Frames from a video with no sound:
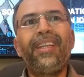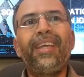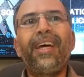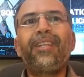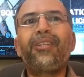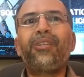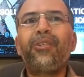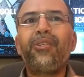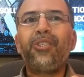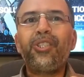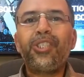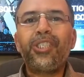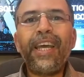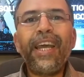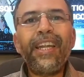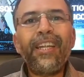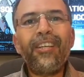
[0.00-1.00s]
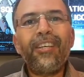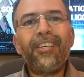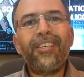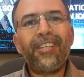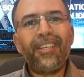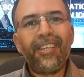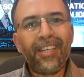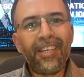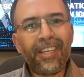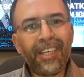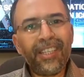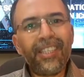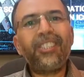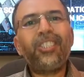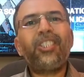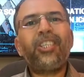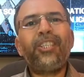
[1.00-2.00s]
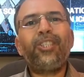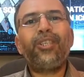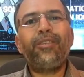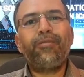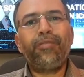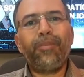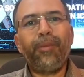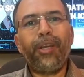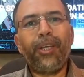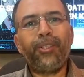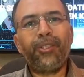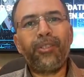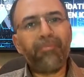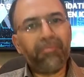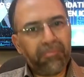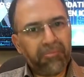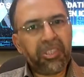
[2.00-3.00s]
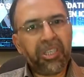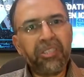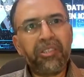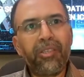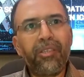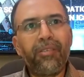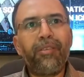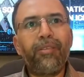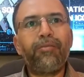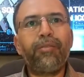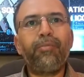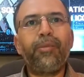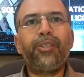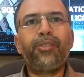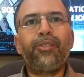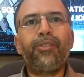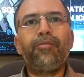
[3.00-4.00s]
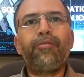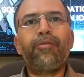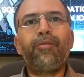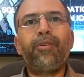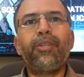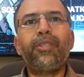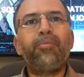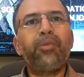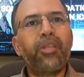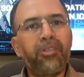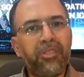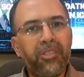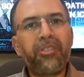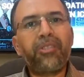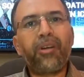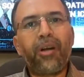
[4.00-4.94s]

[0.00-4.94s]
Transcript: that could send such information, sensitive information of course because it's